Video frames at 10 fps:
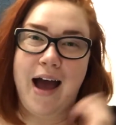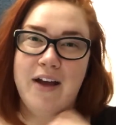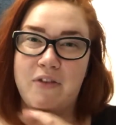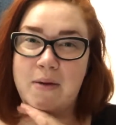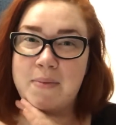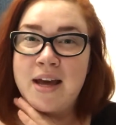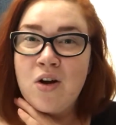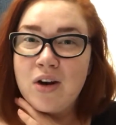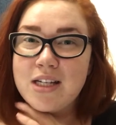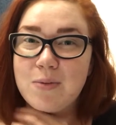If I'm being
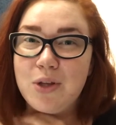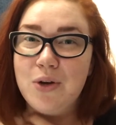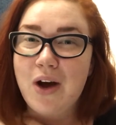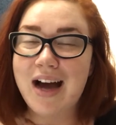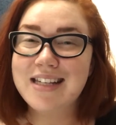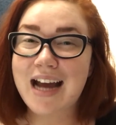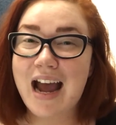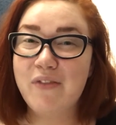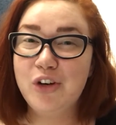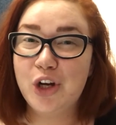honest with you guys, I
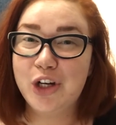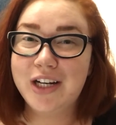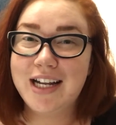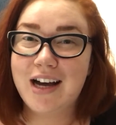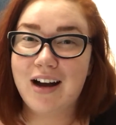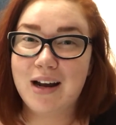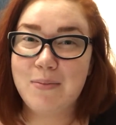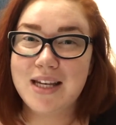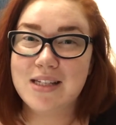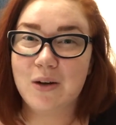haven't heard any Cardi
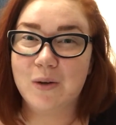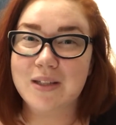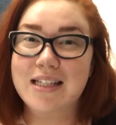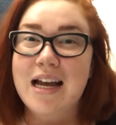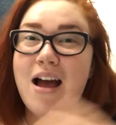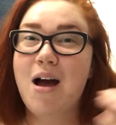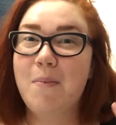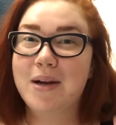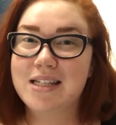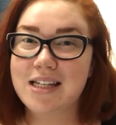B songs.
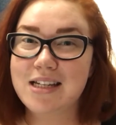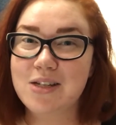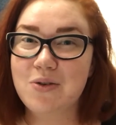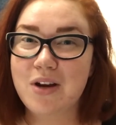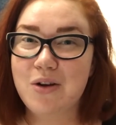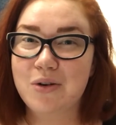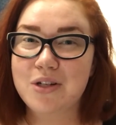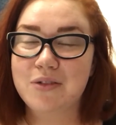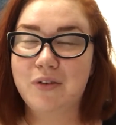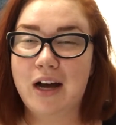My sister's already
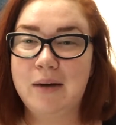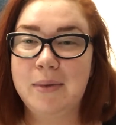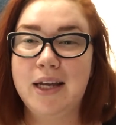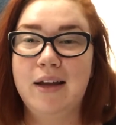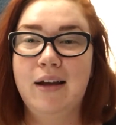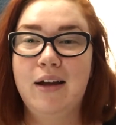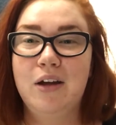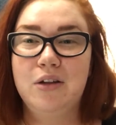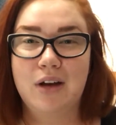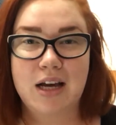crucified me.
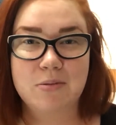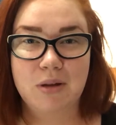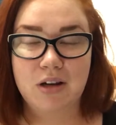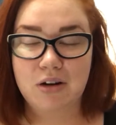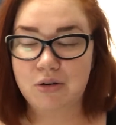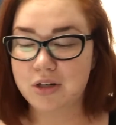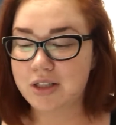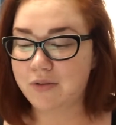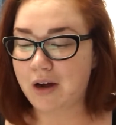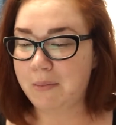You guys are probably going to
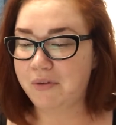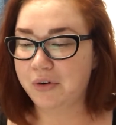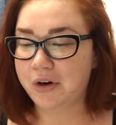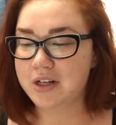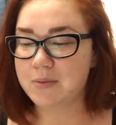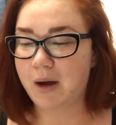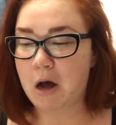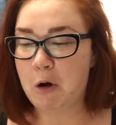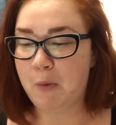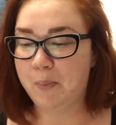crucify me for it as
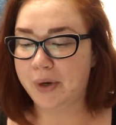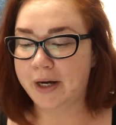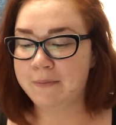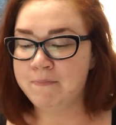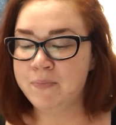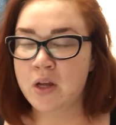well, but